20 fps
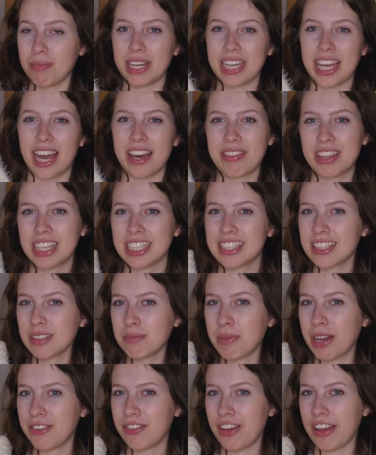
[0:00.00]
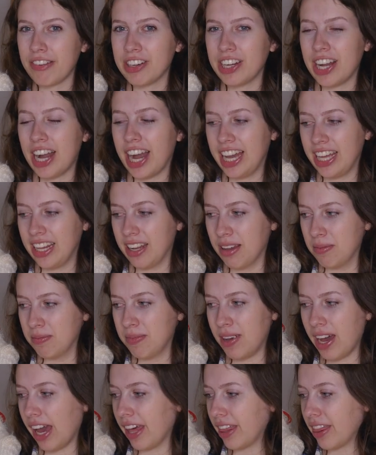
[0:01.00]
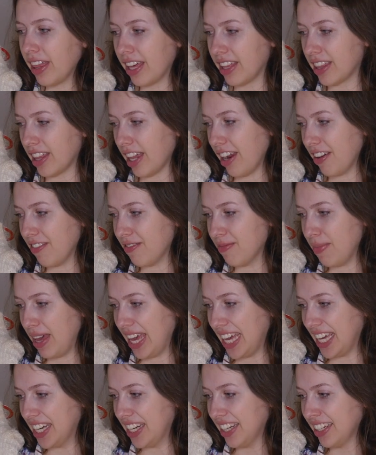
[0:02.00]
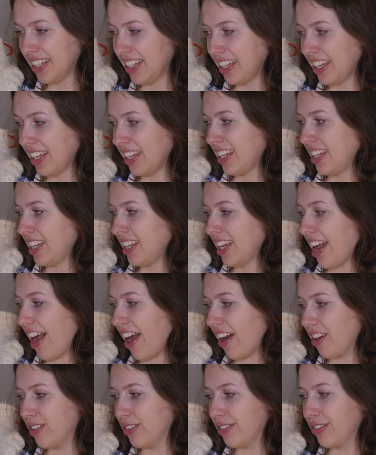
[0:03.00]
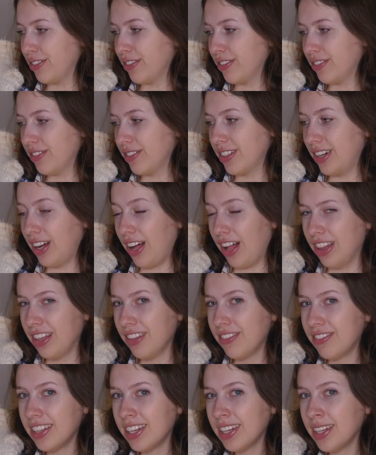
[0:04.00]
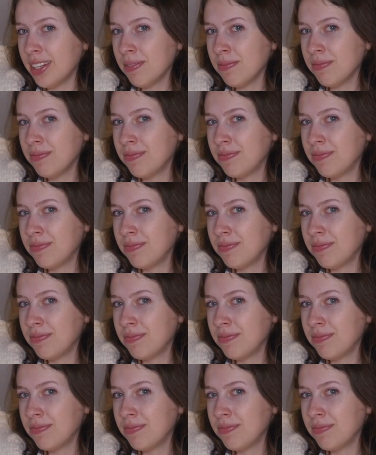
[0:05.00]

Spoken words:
But yeah, this is my favorite item, I think, that I've made out of all of them.